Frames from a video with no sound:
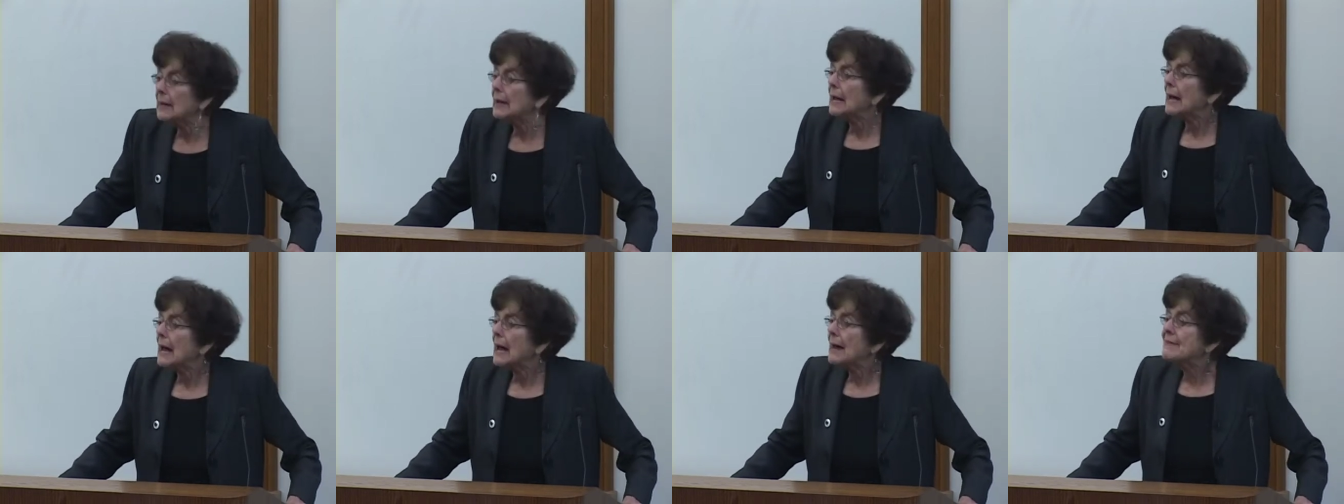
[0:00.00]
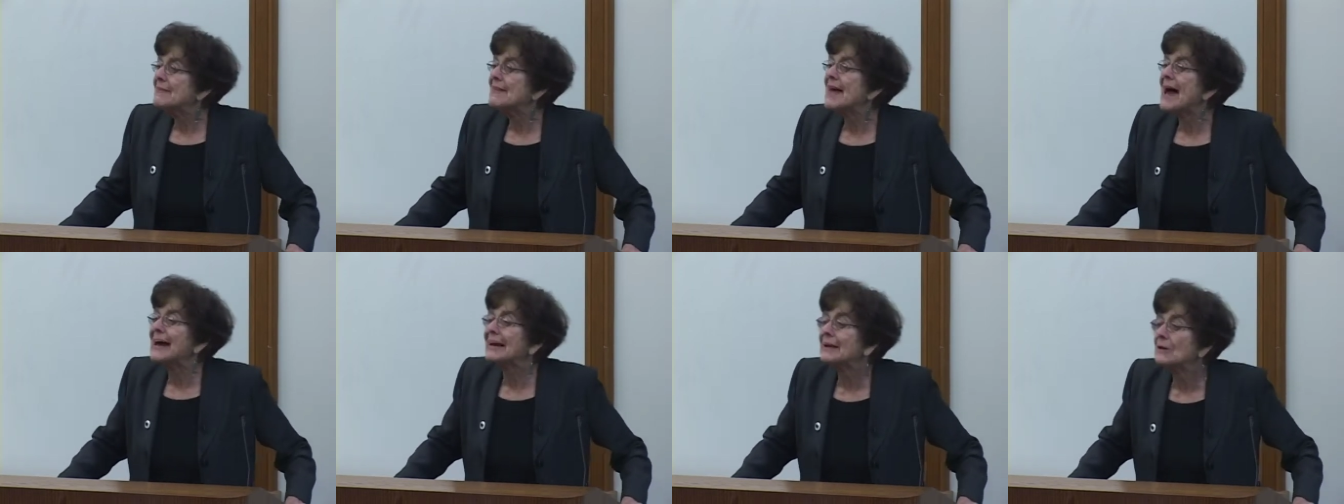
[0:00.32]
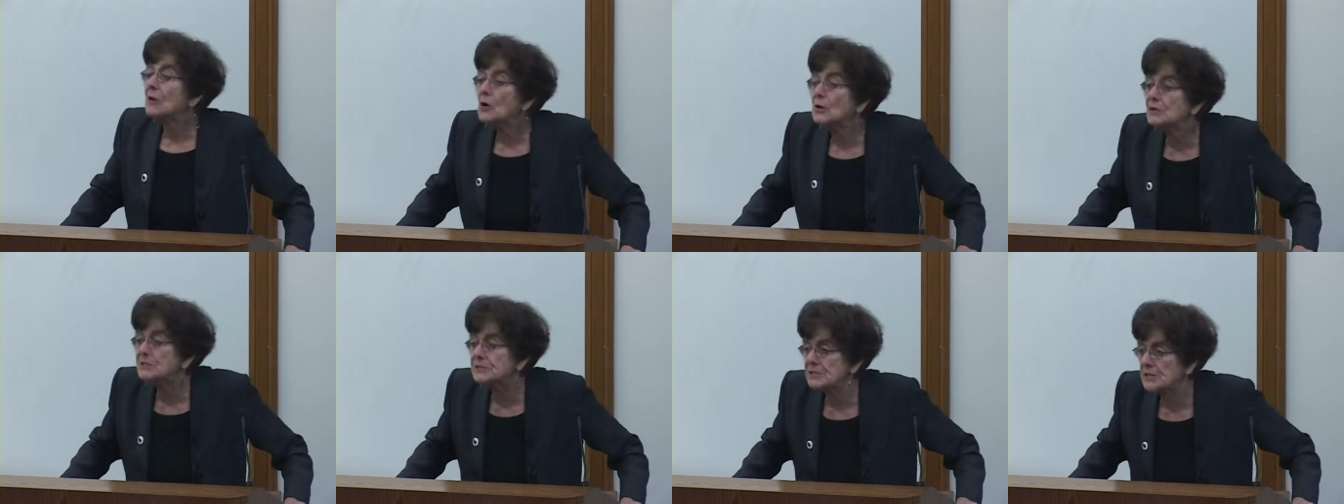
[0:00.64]
And that
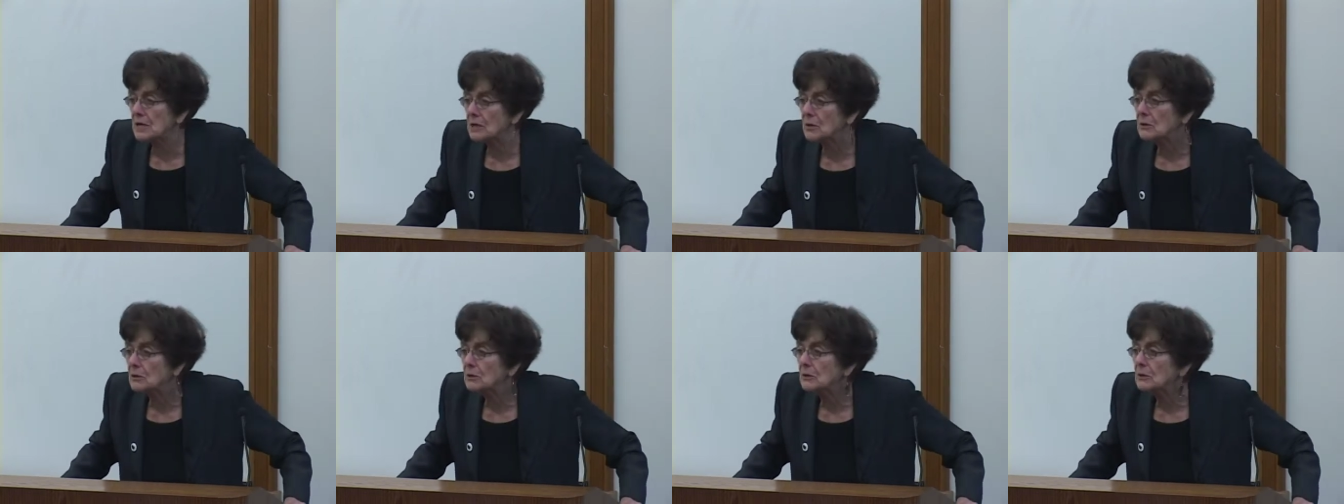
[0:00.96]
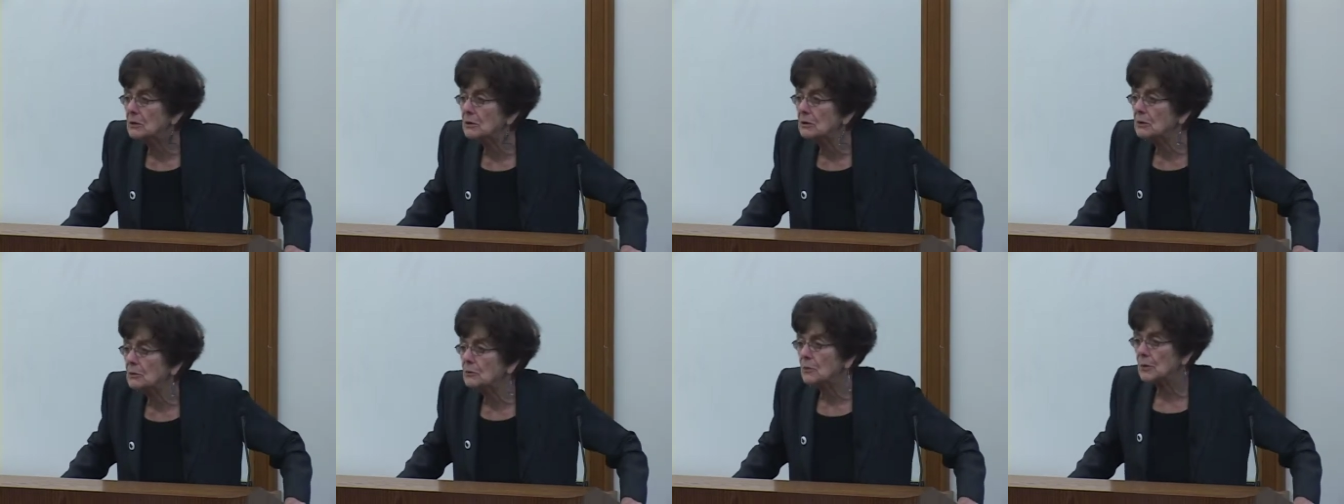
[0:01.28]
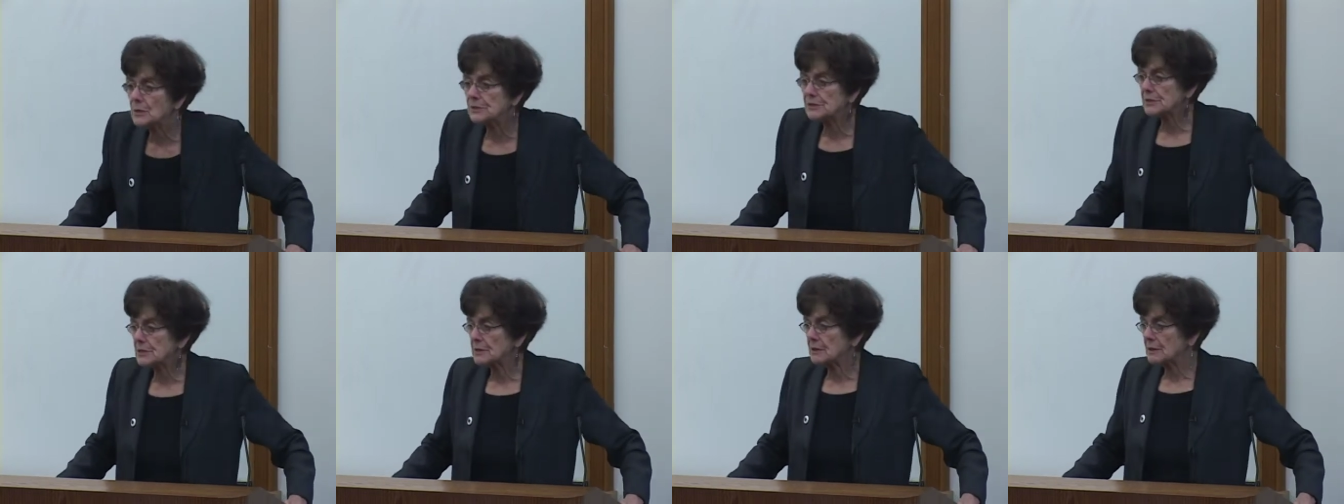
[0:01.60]
also
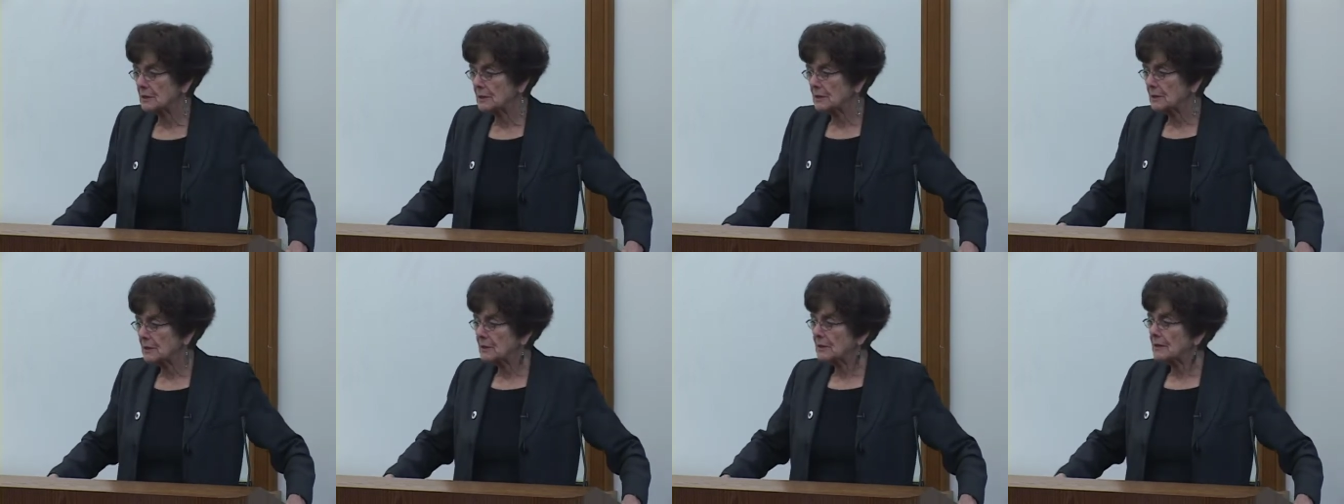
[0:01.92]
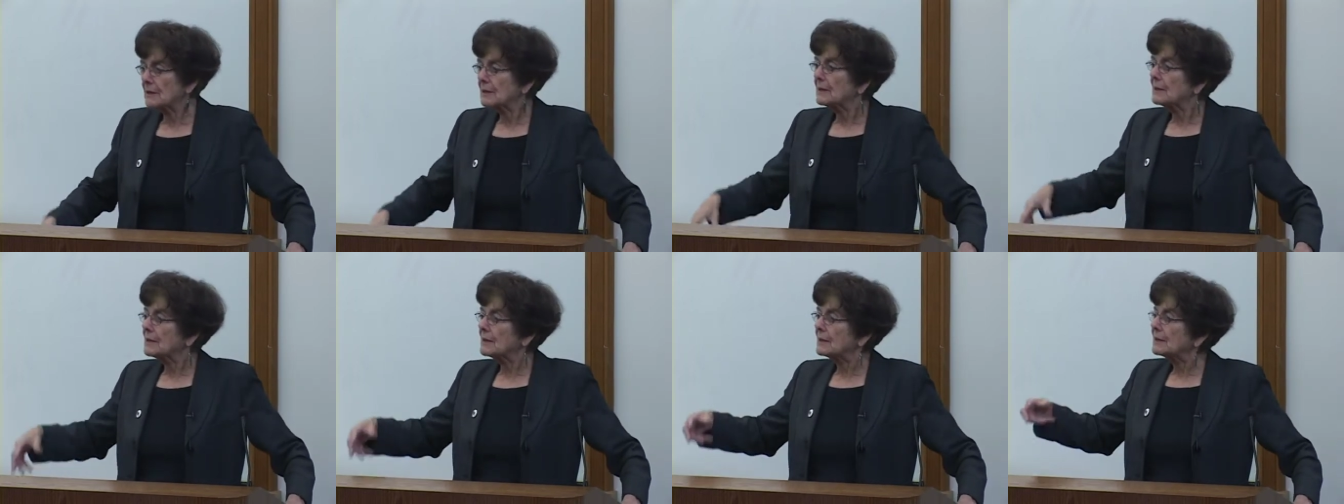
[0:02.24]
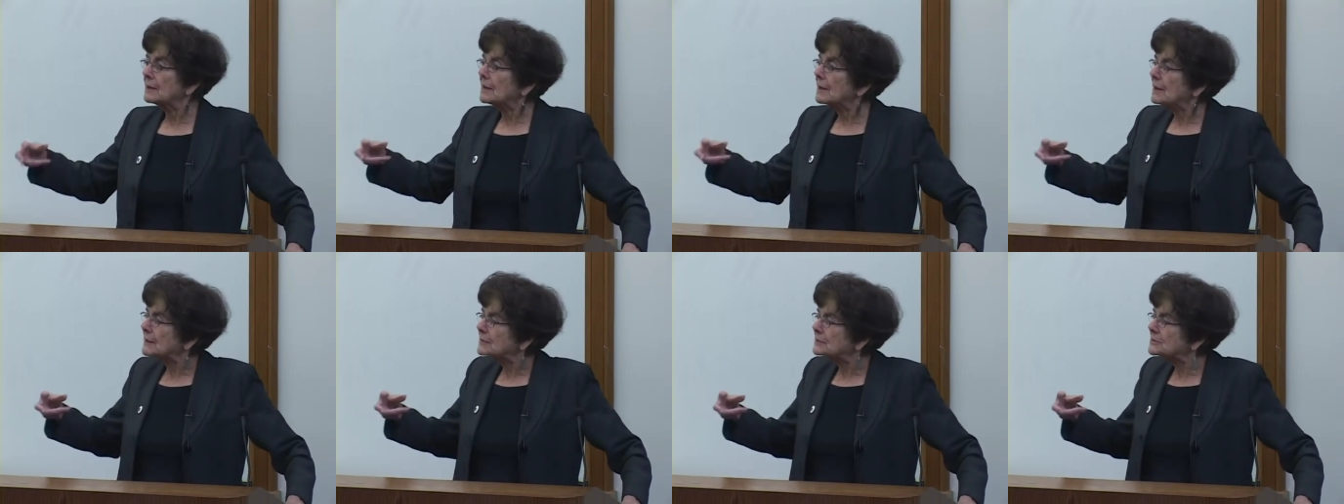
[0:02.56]
was
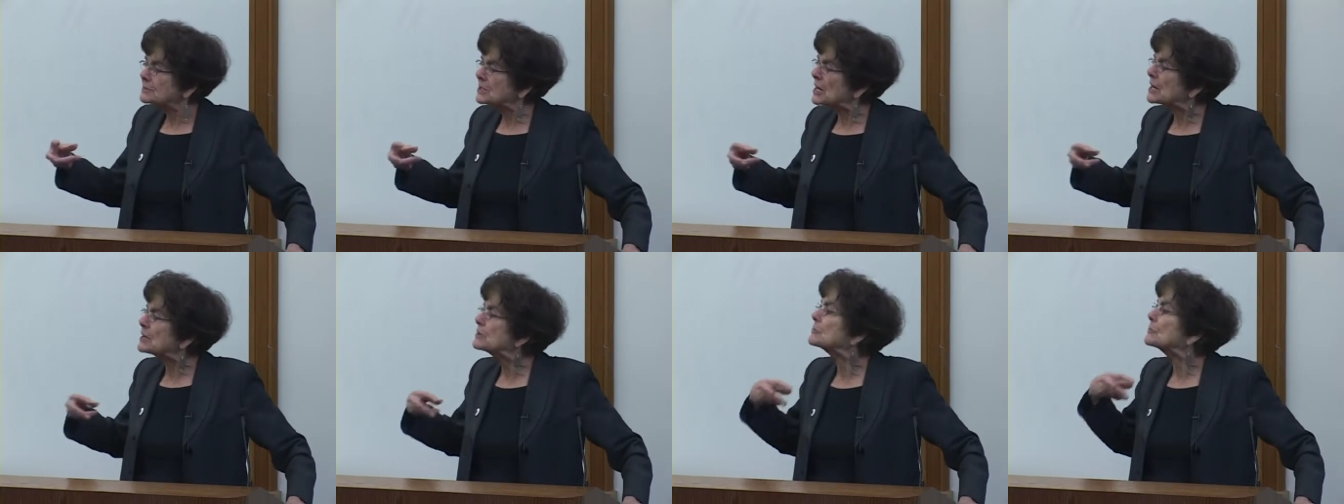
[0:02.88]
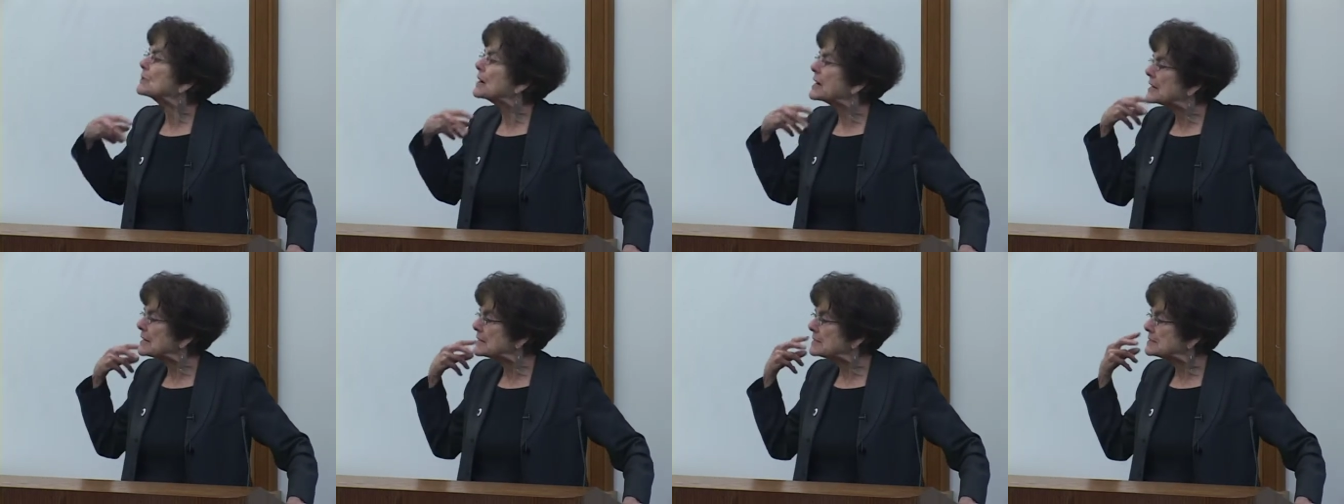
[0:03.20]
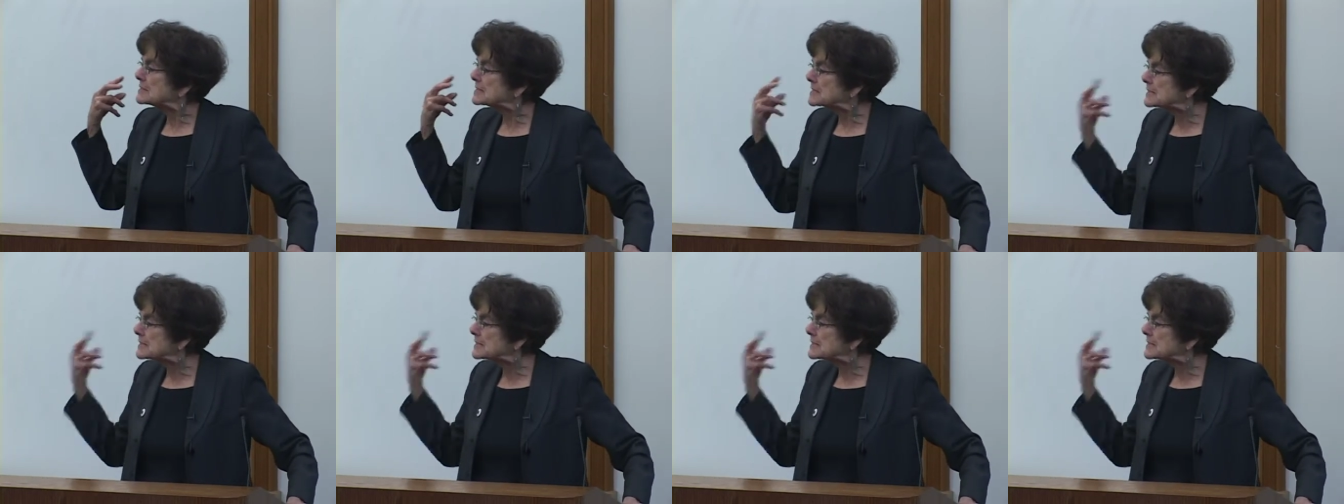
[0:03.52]
generated